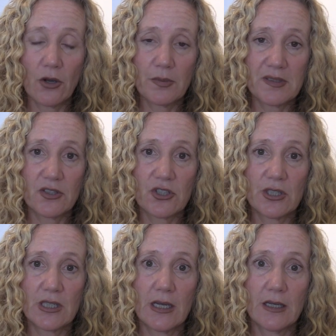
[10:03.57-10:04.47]

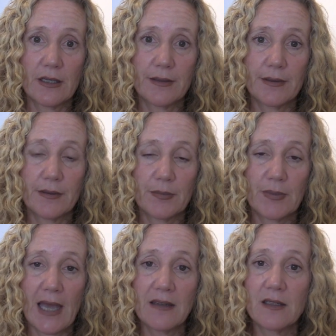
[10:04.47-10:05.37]
opposition
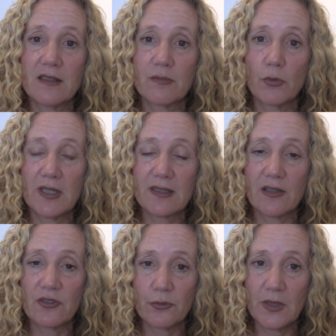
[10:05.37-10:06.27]
candidates, Moïse
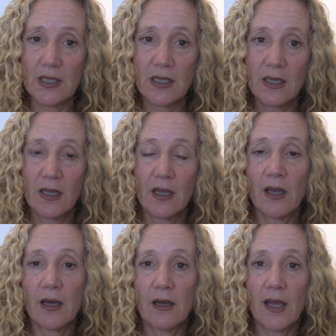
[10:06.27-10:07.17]
Katumbi.
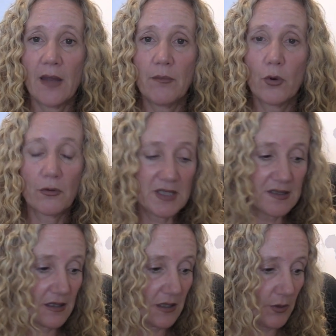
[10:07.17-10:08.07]
And more
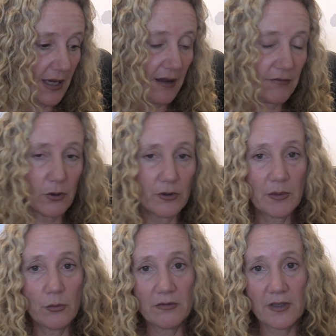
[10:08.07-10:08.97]
recently, we have
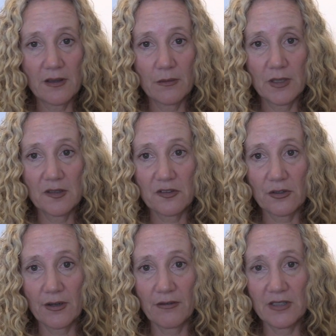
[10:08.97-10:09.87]
Henri Mova, the
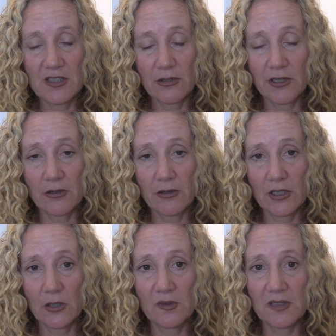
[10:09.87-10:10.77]
Minister of Interior,
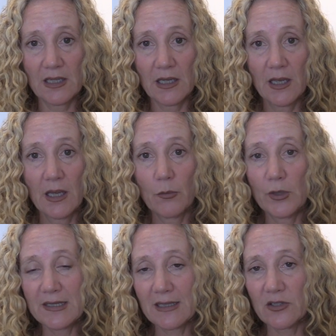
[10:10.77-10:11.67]
accusing
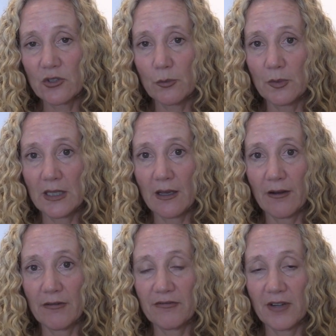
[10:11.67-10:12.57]
Moïse Katumbi
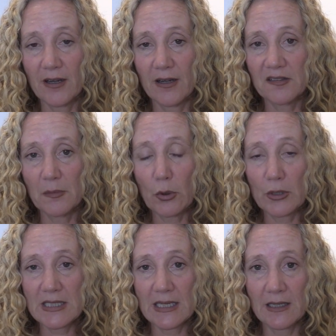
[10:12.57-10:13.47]
of
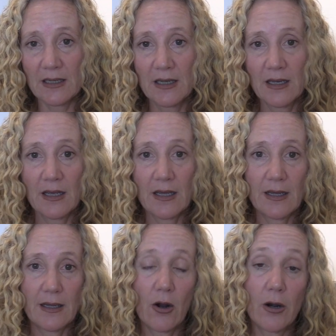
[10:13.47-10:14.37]
supporting
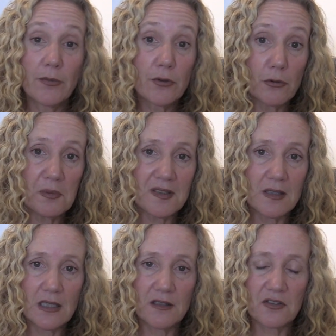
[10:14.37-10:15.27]
armed groups in
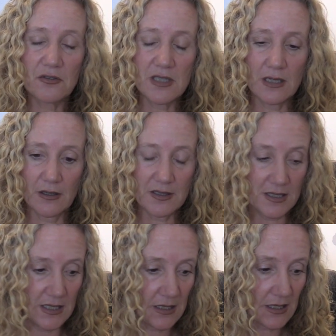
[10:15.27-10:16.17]
the eastern
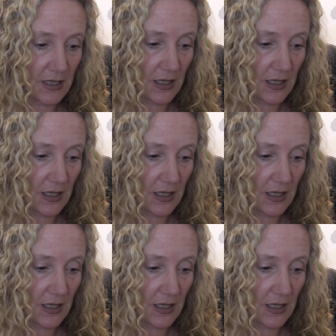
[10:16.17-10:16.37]
DRC.